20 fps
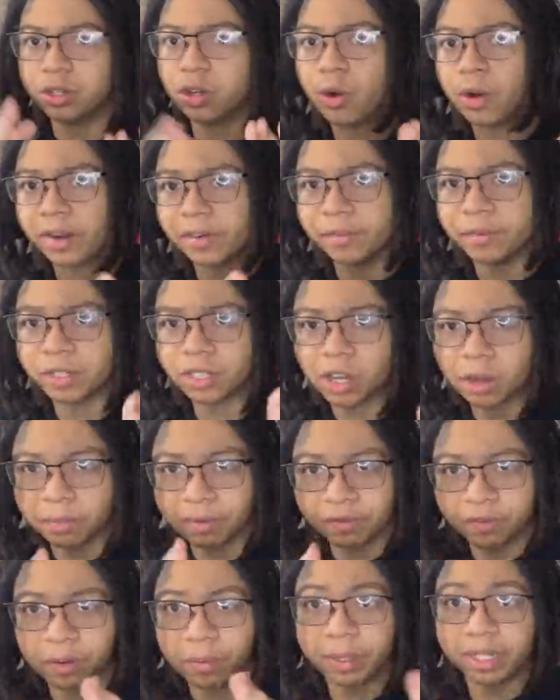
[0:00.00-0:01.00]
know everyone's
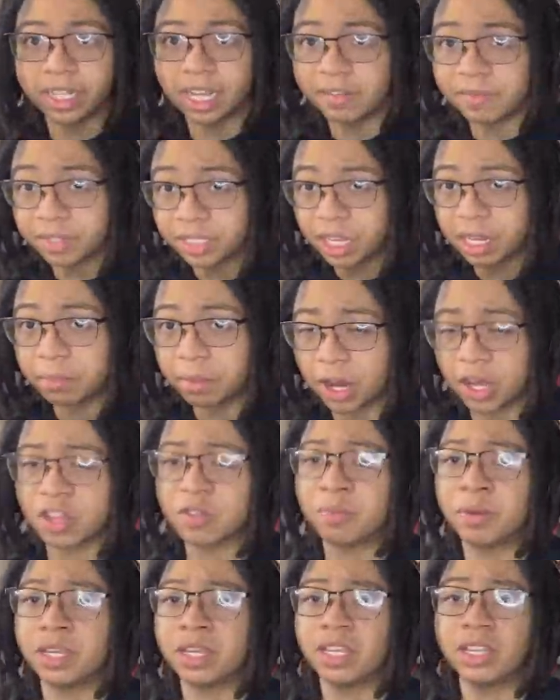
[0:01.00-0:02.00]
coming from in 10v10
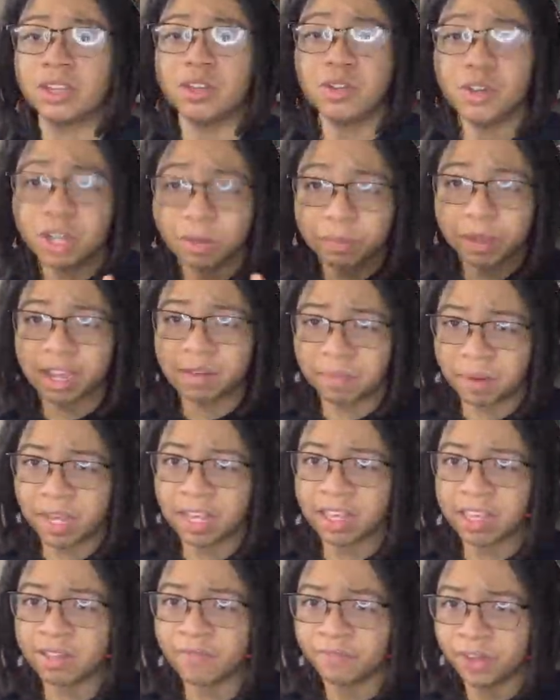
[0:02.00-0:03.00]
mosh pit, you could play
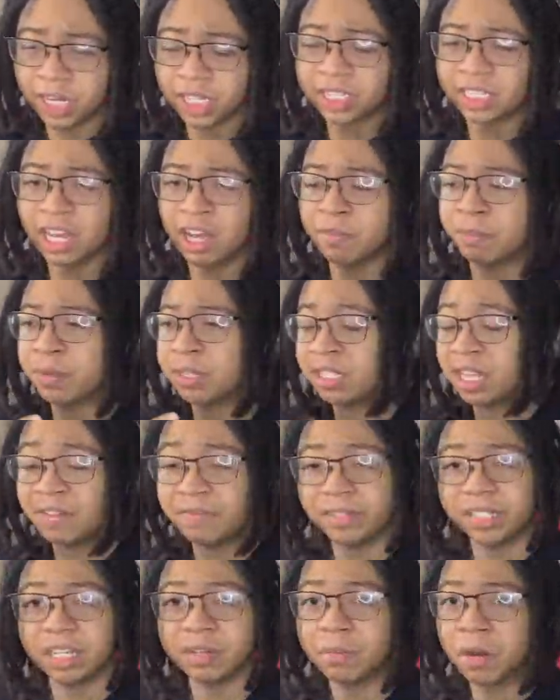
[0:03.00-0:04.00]
face off, but
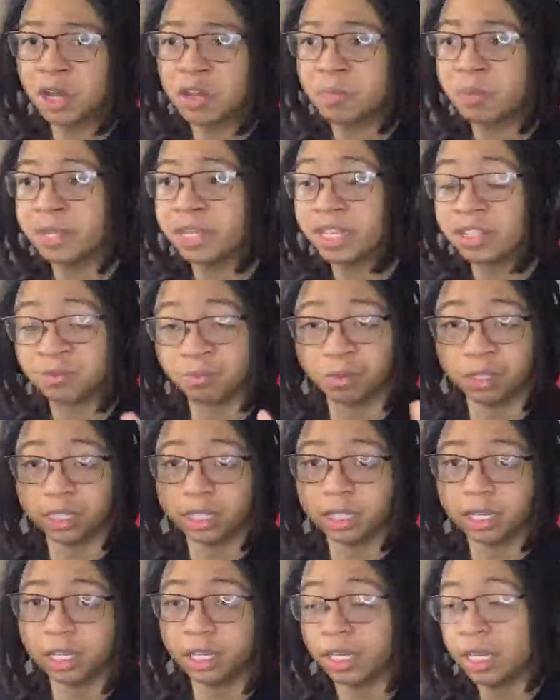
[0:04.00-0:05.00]
10v10 mosh pit is really
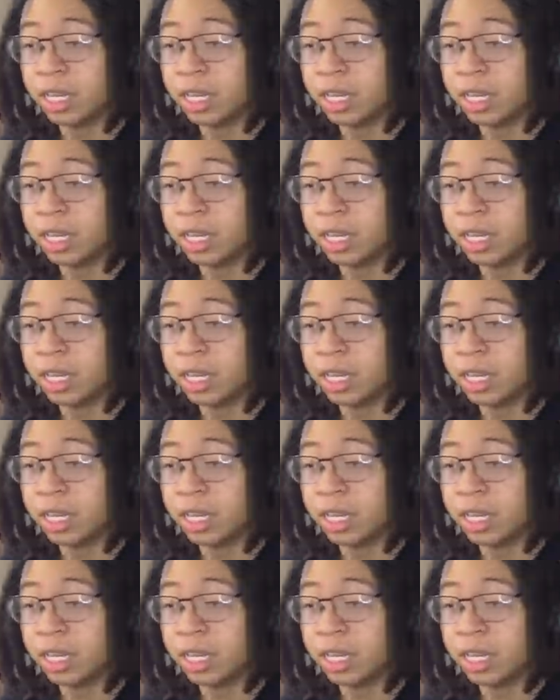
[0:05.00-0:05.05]
good.